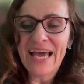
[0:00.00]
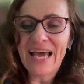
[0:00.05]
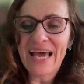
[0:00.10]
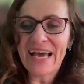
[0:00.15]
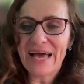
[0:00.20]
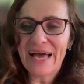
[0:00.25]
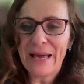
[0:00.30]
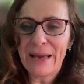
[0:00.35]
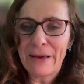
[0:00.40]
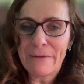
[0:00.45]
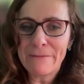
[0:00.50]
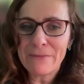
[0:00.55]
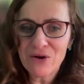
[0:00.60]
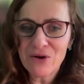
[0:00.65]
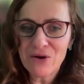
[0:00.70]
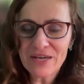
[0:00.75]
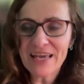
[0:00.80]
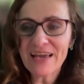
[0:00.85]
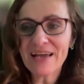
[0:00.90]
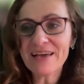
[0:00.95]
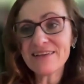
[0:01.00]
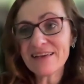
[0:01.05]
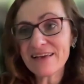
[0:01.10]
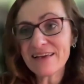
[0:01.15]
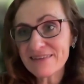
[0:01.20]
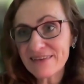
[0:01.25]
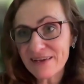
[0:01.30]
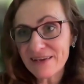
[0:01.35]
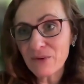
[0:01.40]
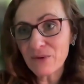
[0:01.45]

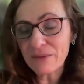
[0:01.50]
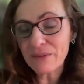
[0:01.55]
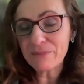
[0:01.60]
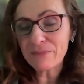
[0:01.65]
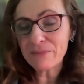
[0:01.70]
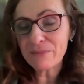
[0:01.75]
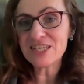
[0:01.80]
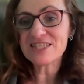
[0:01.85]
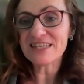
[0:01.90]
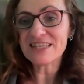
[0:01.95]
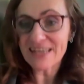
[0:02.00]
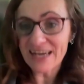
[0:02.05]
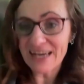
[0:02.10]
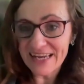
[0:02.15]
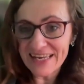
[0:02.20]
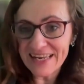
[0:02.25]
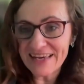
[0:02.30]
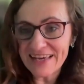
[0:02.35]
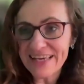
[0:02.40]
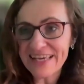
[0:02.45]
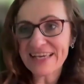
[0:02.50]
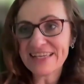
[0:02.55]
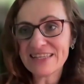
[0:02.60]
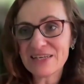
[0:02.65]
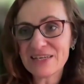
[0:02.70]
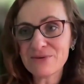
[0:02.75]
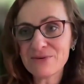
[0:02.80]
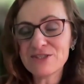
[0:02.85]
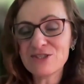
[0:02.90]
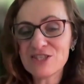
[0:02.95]
Okay, a web page that I like
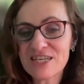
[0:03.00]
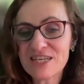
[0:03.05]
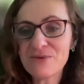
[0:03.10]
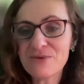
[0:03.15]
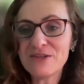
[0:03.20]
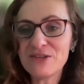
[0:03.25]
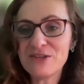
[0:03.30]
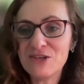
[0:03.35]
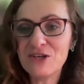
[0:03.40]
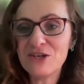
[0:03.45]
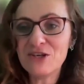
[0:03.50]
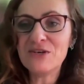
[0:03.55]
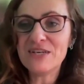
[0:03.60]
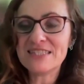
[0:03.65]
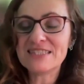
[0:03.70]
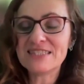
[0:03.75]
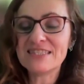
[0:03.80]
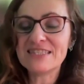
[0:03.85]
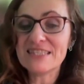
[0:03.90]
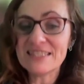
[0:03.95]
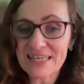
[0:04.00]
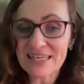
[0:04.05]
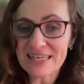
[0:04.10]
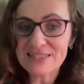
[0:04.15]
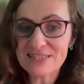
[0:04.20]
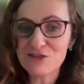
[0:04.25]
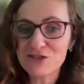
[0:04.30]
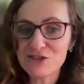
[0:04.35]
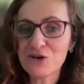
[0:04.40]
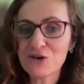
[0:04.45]
and I want to share with you is the
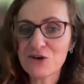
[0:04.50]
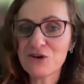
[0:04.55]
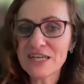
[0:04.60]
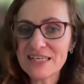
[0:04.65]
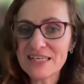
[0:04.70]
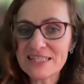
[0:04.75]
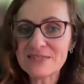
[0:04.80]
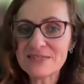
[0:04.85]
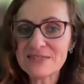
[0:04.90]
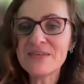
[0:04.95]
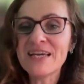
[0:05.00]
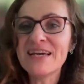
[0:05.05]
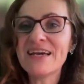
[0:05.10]
detective stories. this.